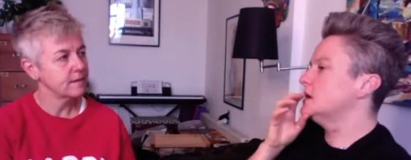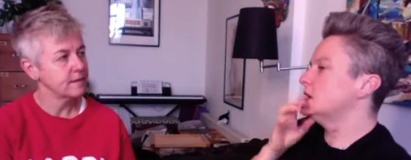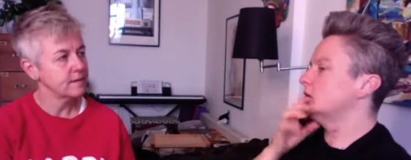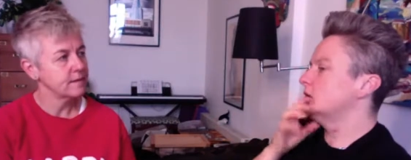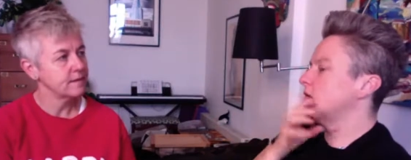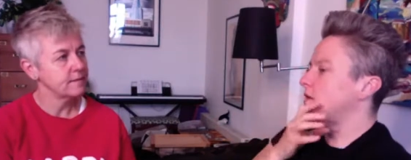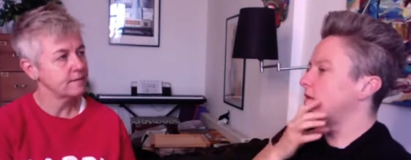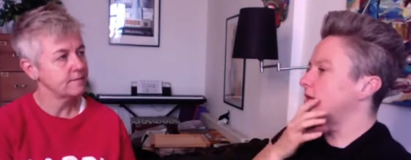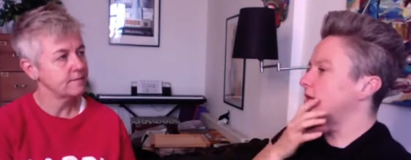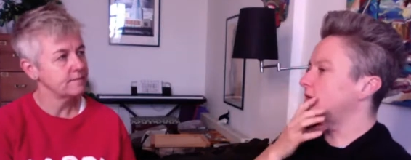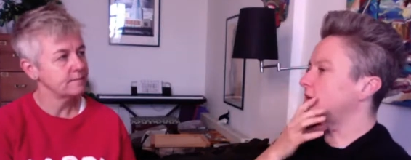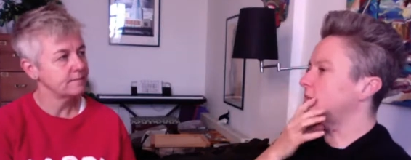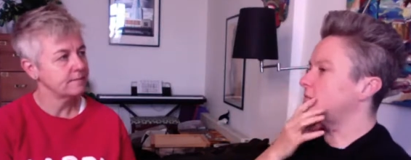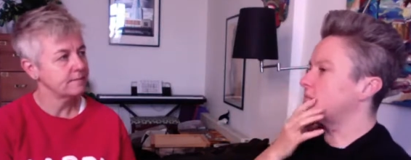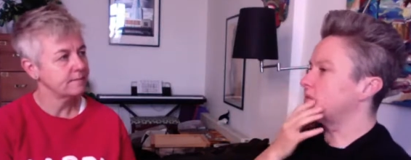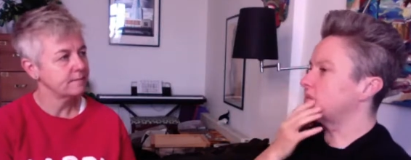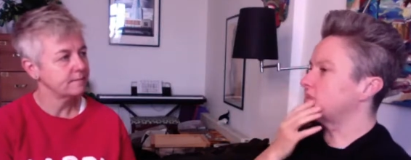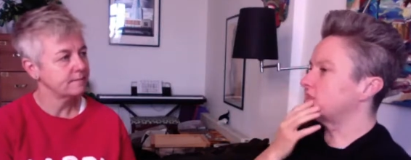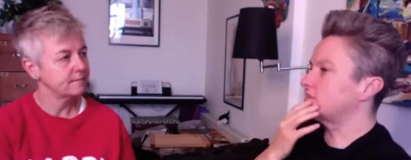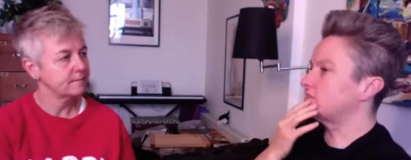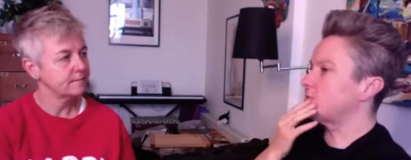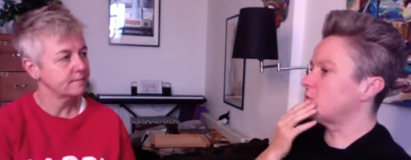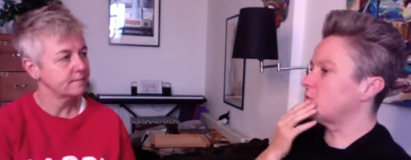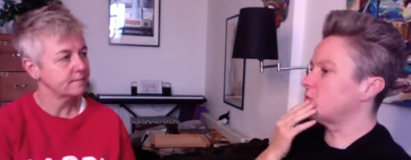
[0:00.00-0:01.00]
Speaker 1: you know they can be
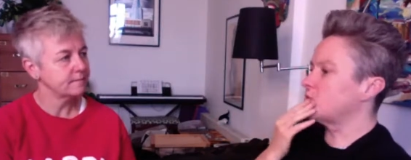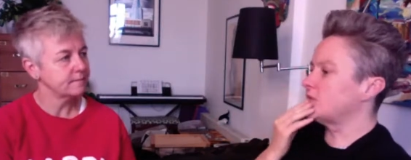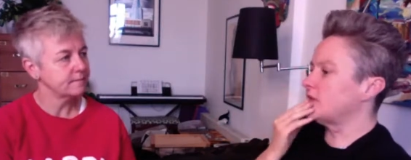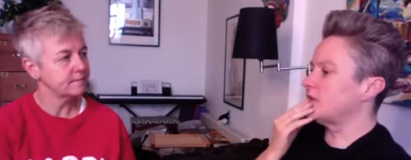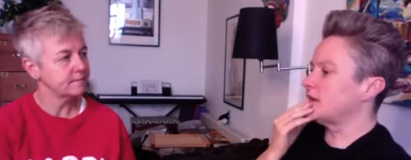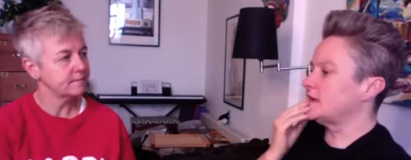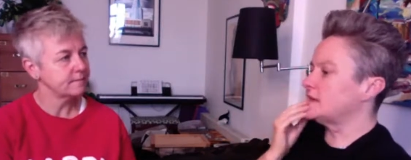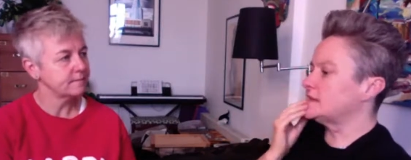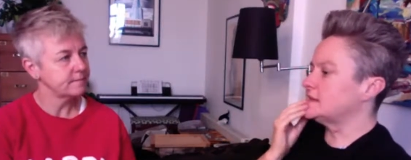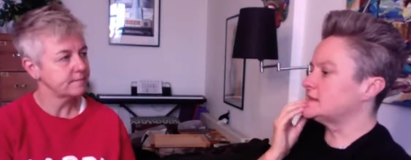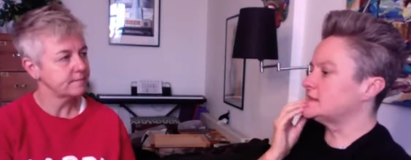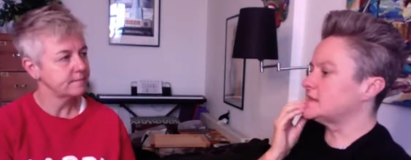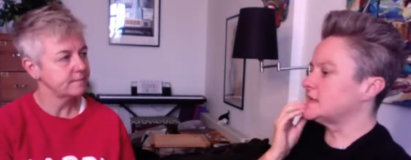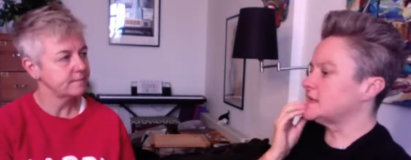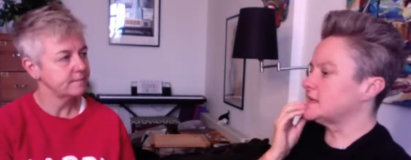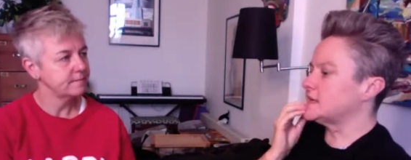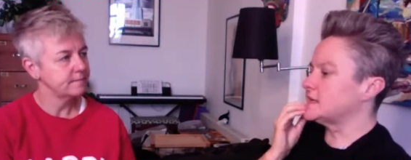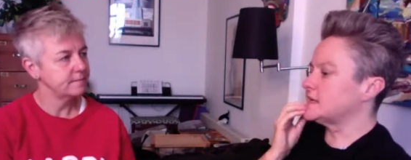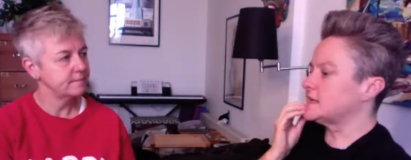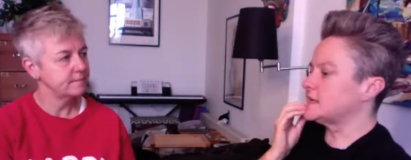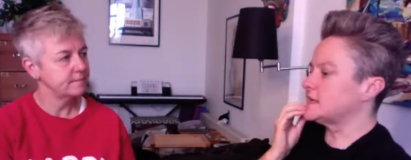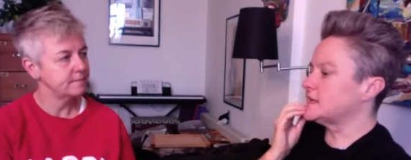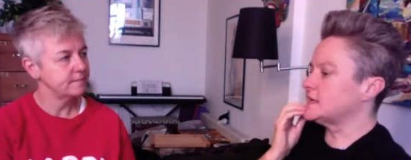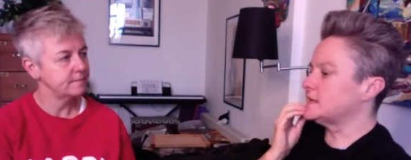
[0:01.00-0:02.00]
small things
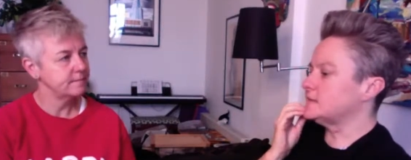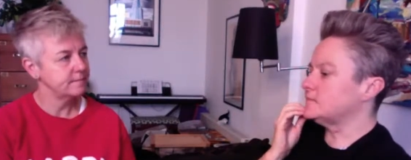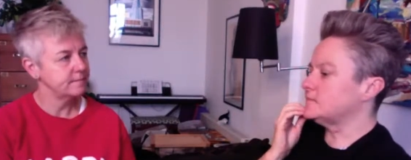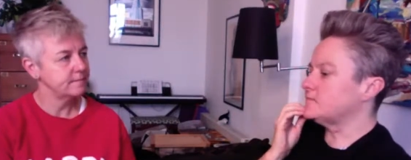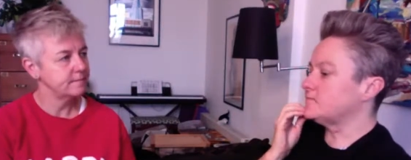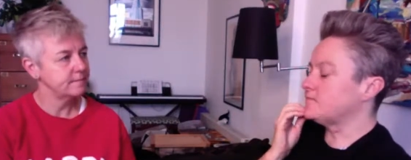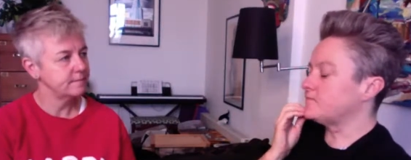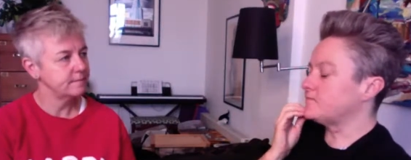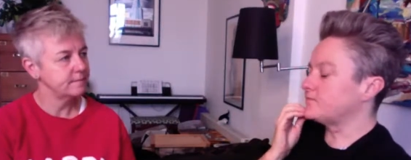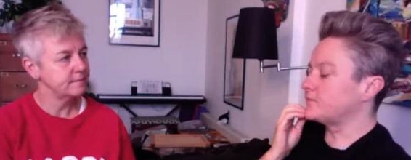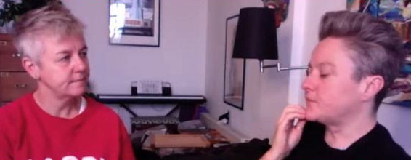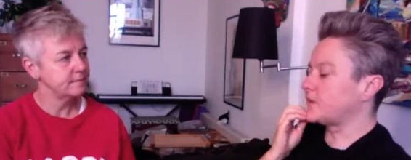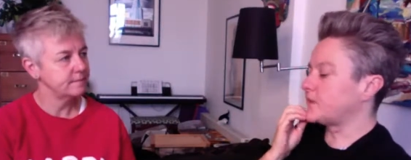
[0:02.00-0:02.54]
like um,